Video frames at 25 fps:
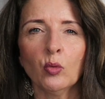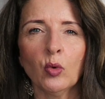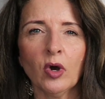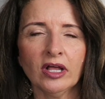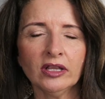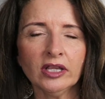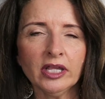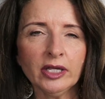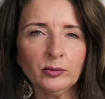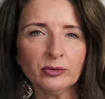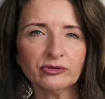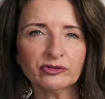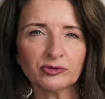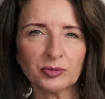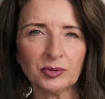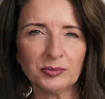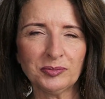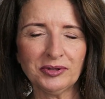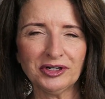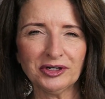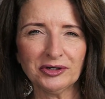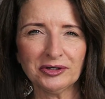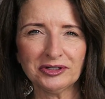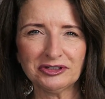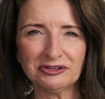While I was
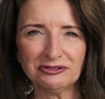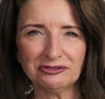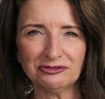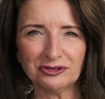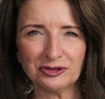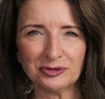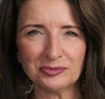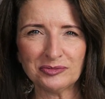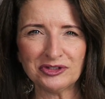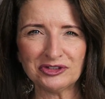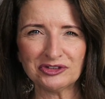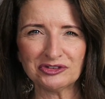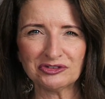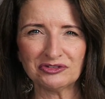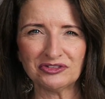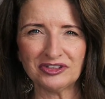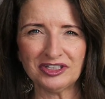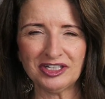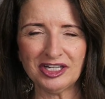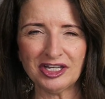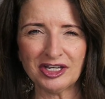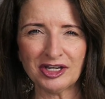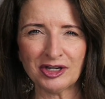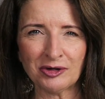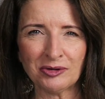preparing to film this
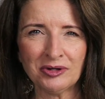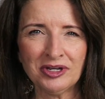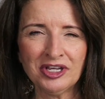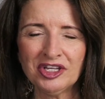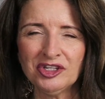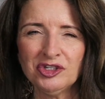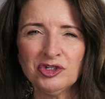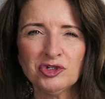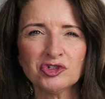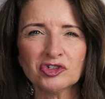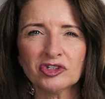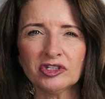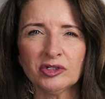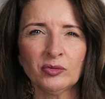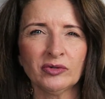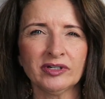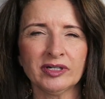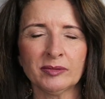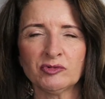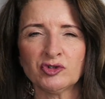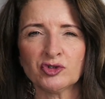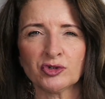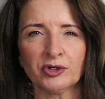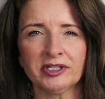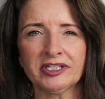video, usually when
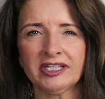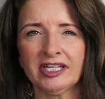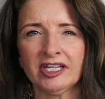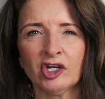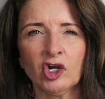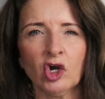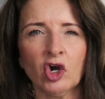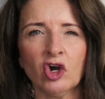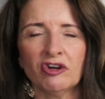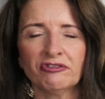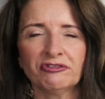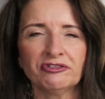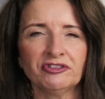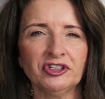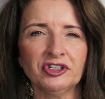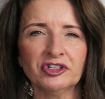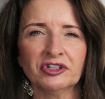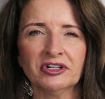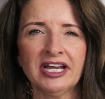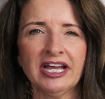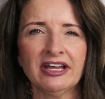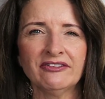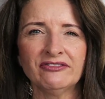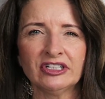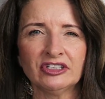I'm drinking coffee
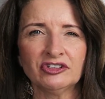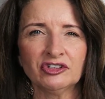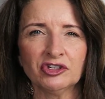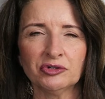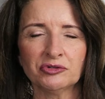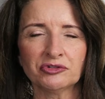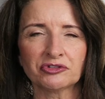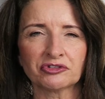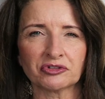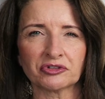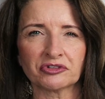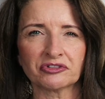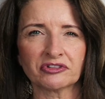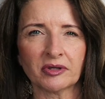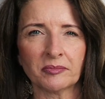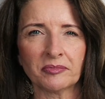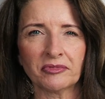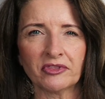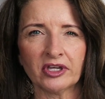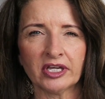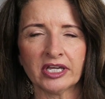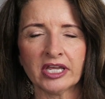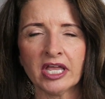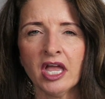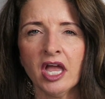or having toast or
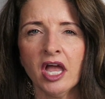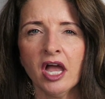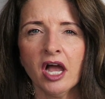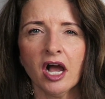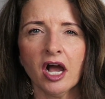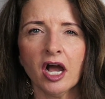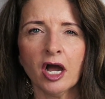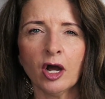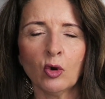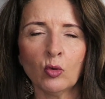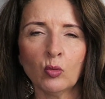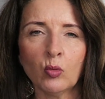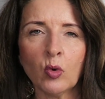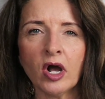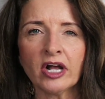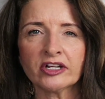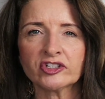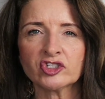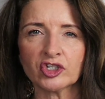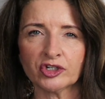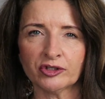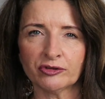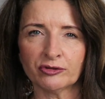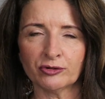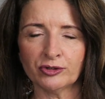something, I'll
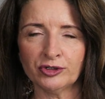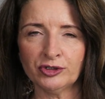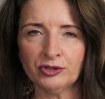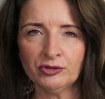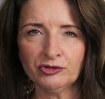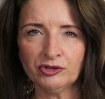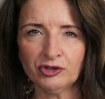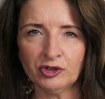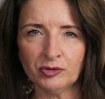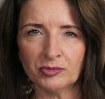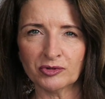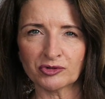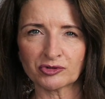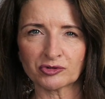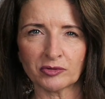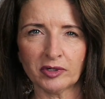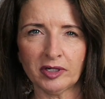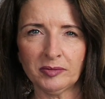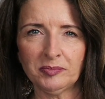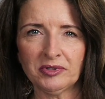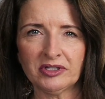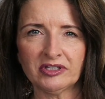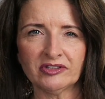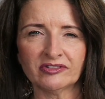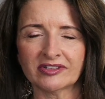watch other YouTubers,
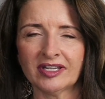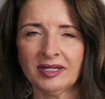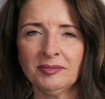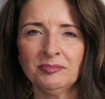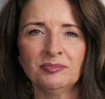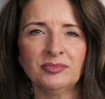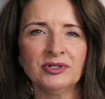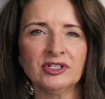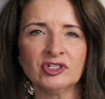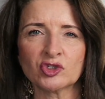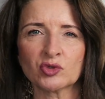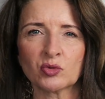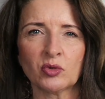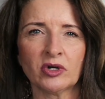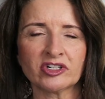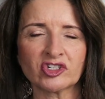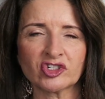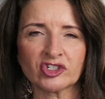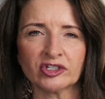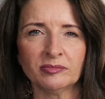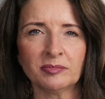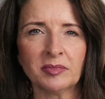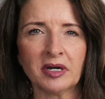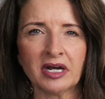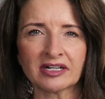right? Because I binge
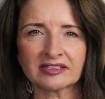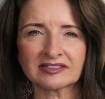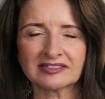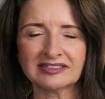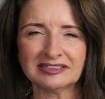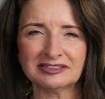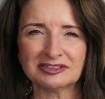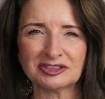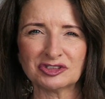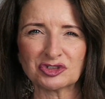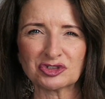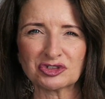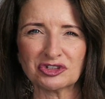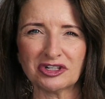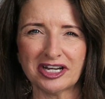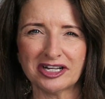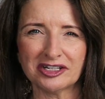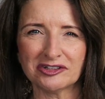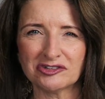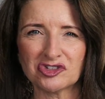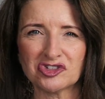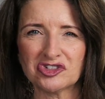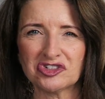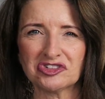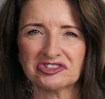watch unboxings and
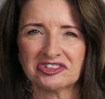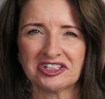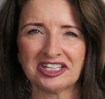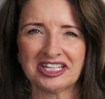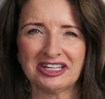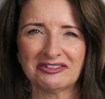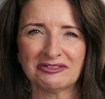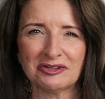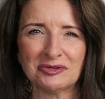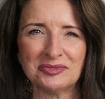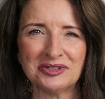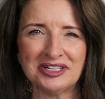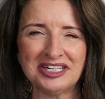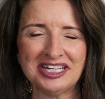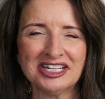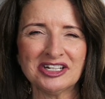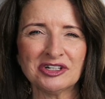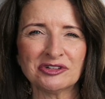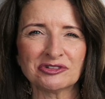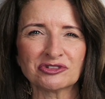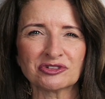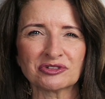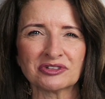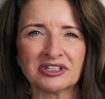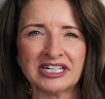try-ons just like everybody
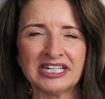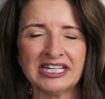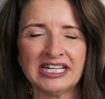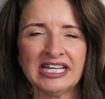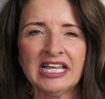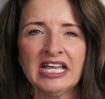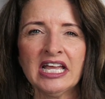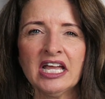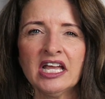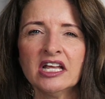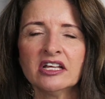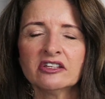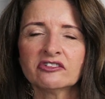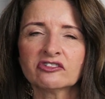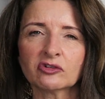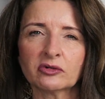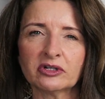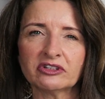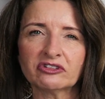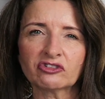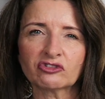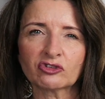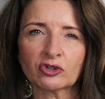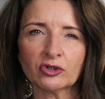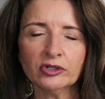else, right? So
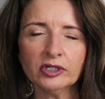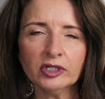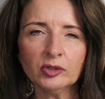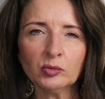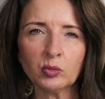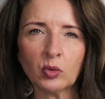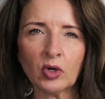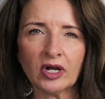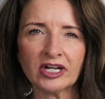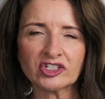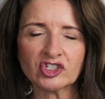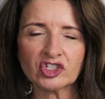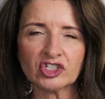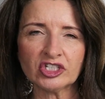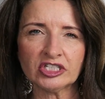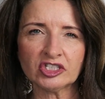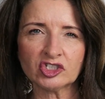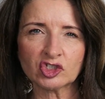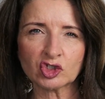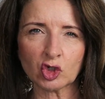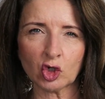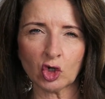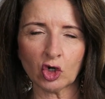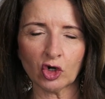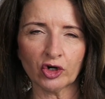I started
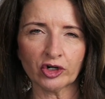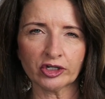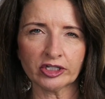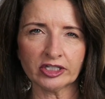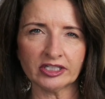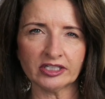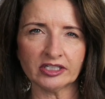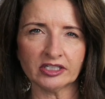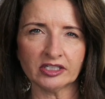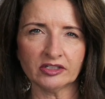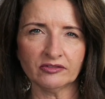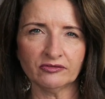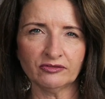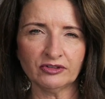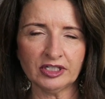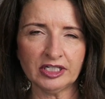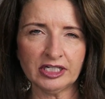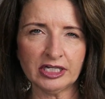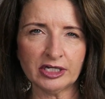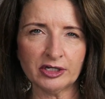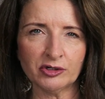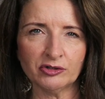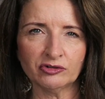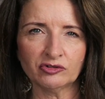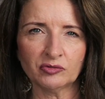watching Target
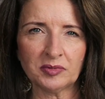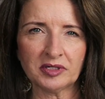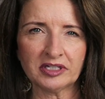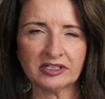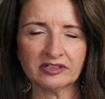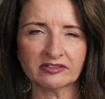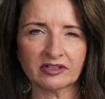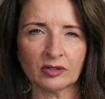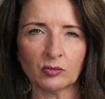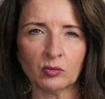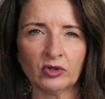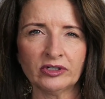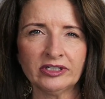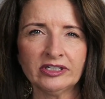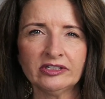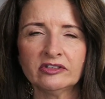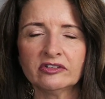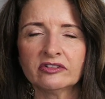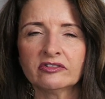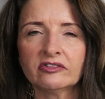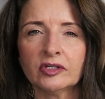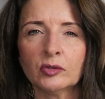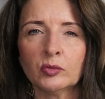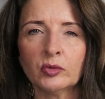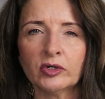videos because I wanted
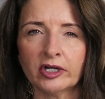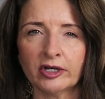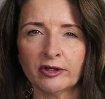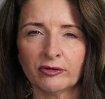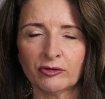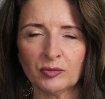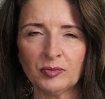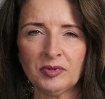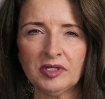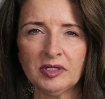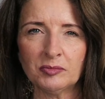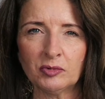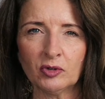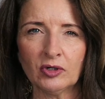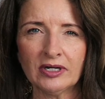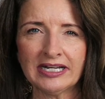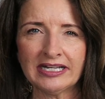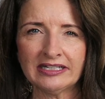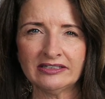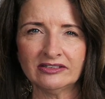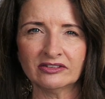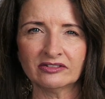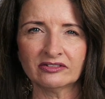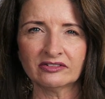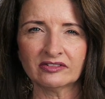to see what other people
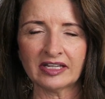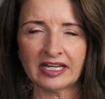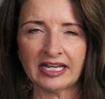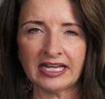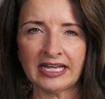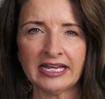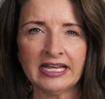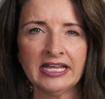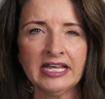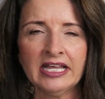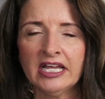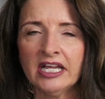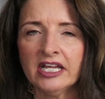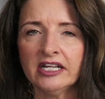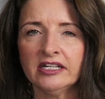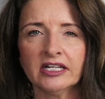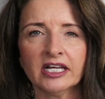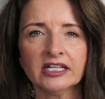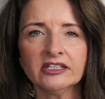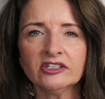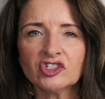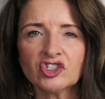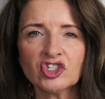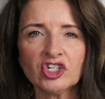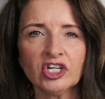had to say.
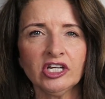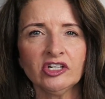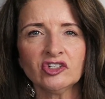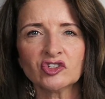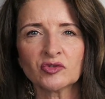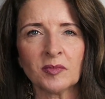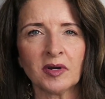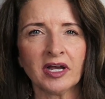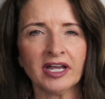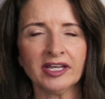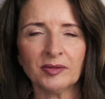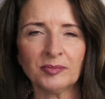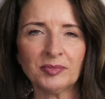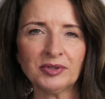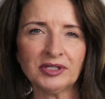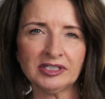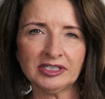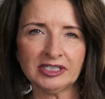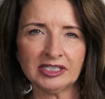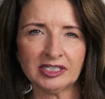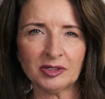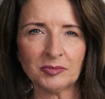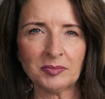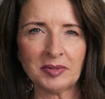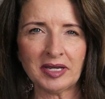Not to change my
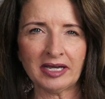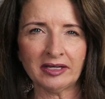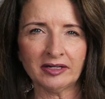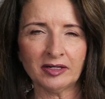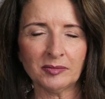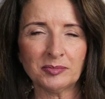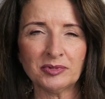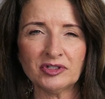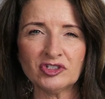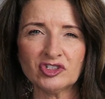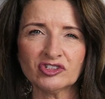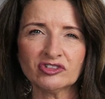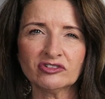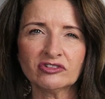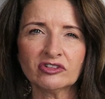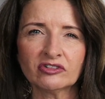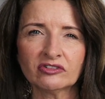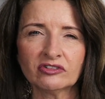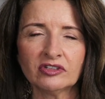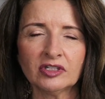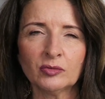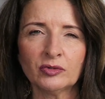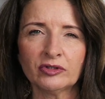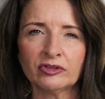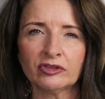opinion about it, but just to
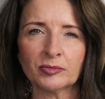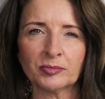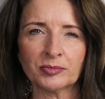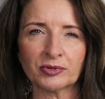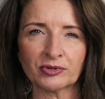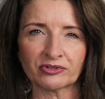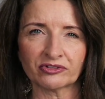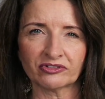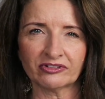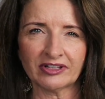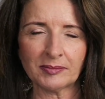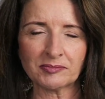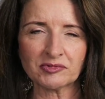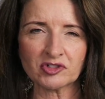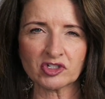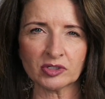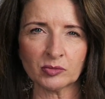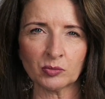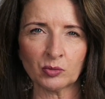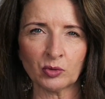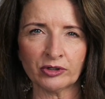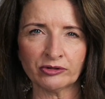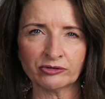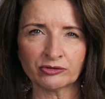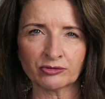see what the
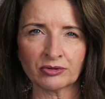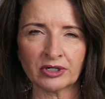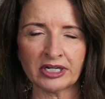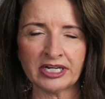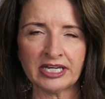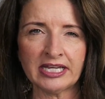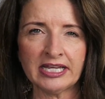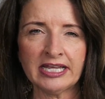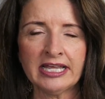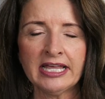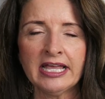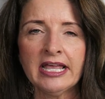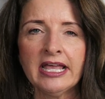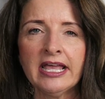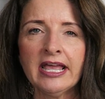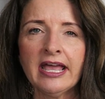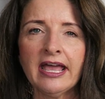perception was, right?